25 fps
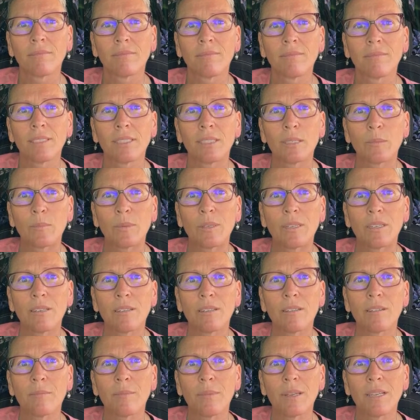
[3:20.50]
It's
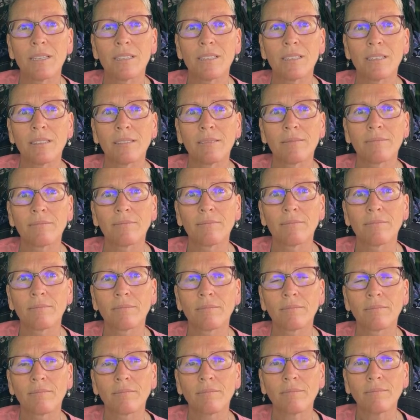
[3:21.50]
been amazing.
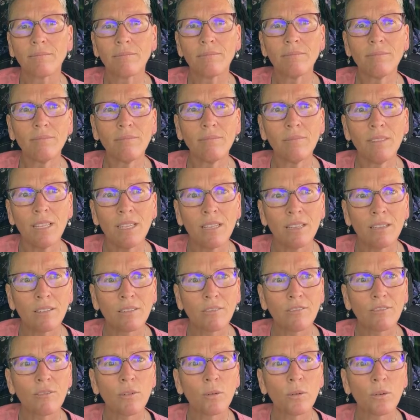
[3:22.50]

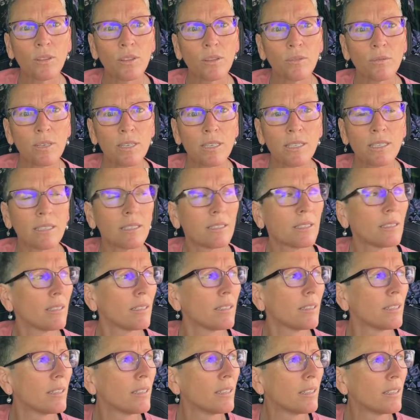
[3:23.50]
4th
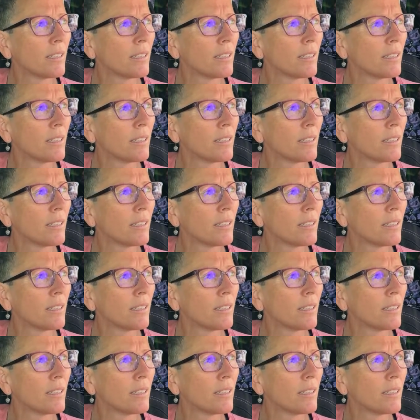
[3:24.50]
reason.